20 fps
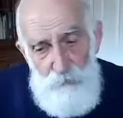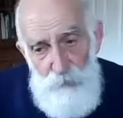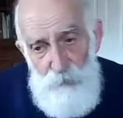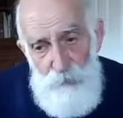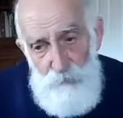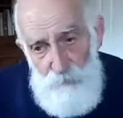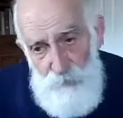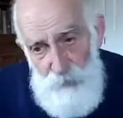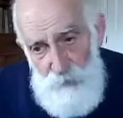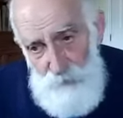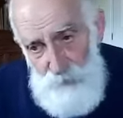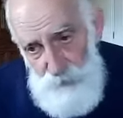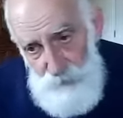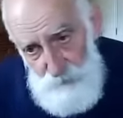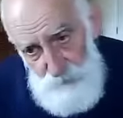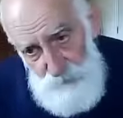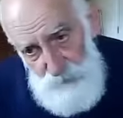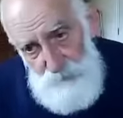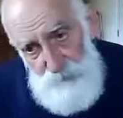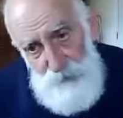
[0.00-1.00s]
No, perhaps
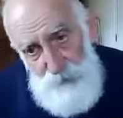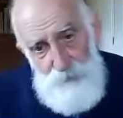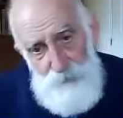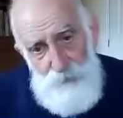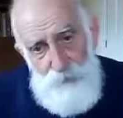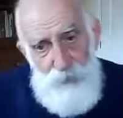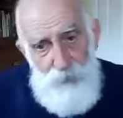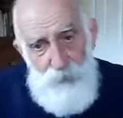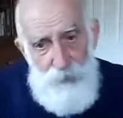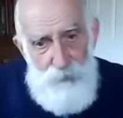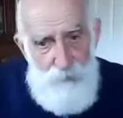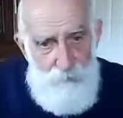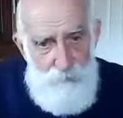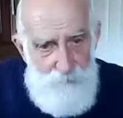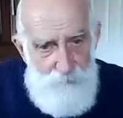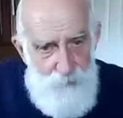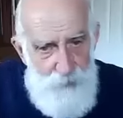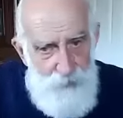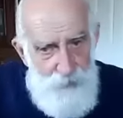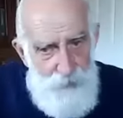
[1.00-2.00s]
not. Perhaps I was really
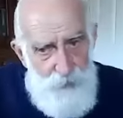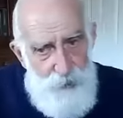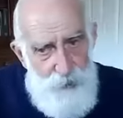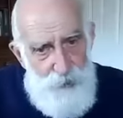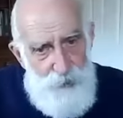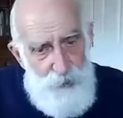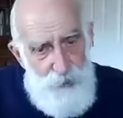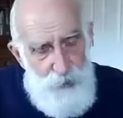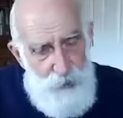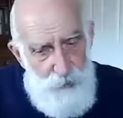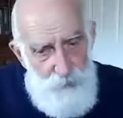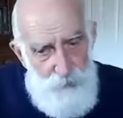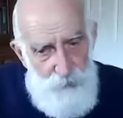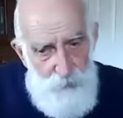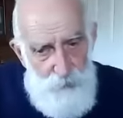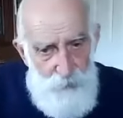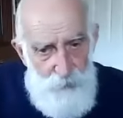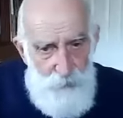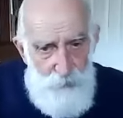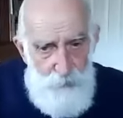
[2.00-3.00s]
stretching out
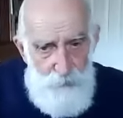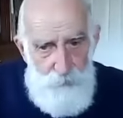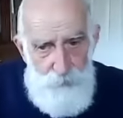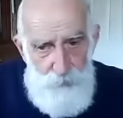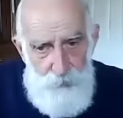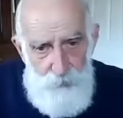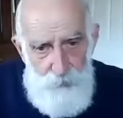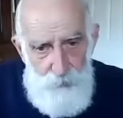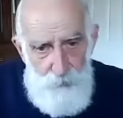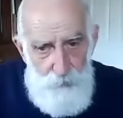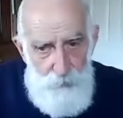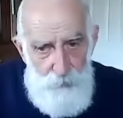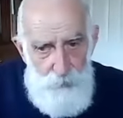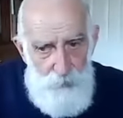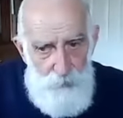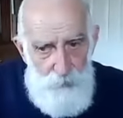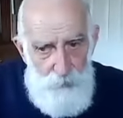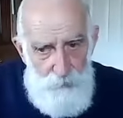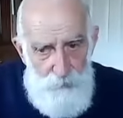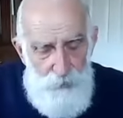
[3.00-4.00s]
to include the whole
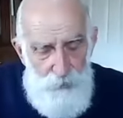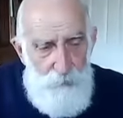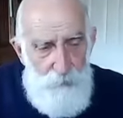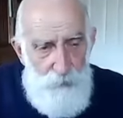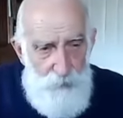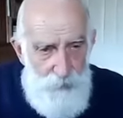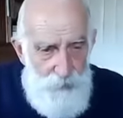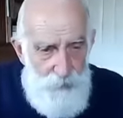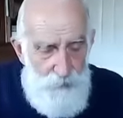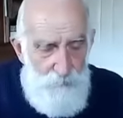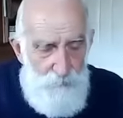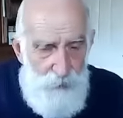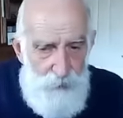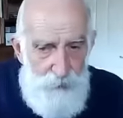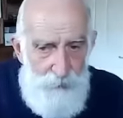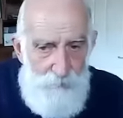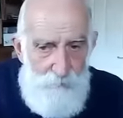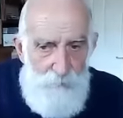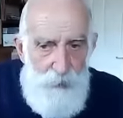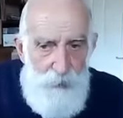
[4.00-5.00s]
world, but anyway, it doesn't
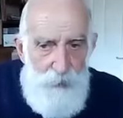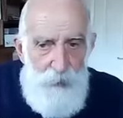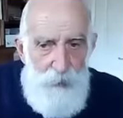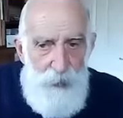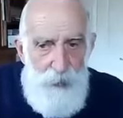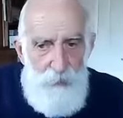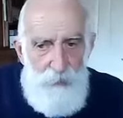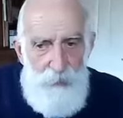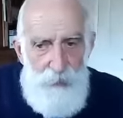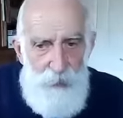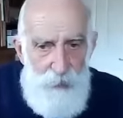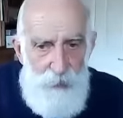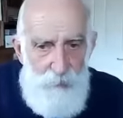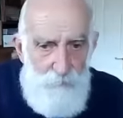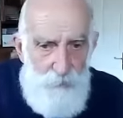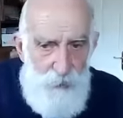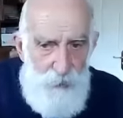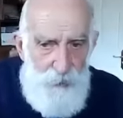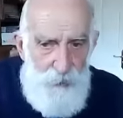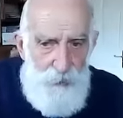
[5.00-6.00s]
matter. How can I
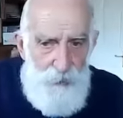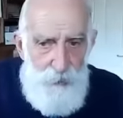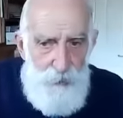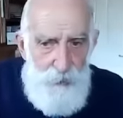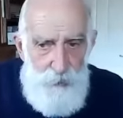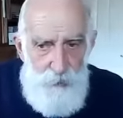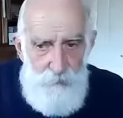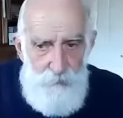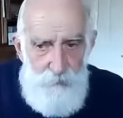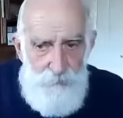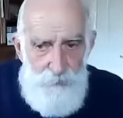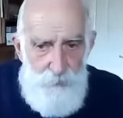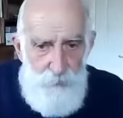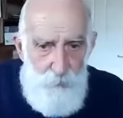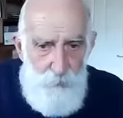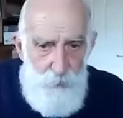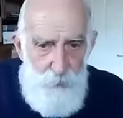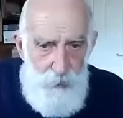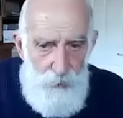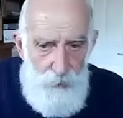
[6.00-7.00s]
best serve the
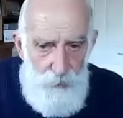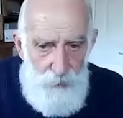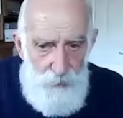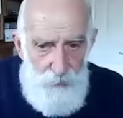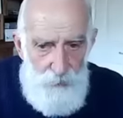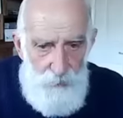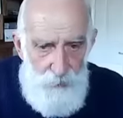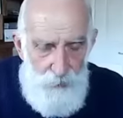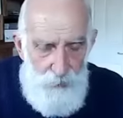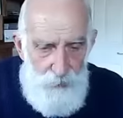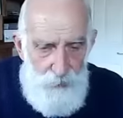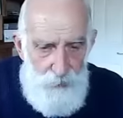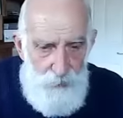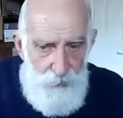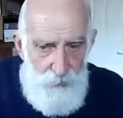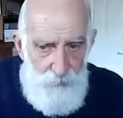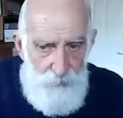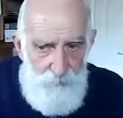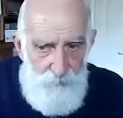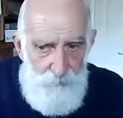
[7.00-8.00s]
world I
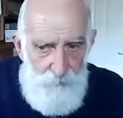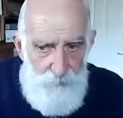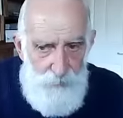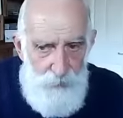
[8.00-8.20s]
love?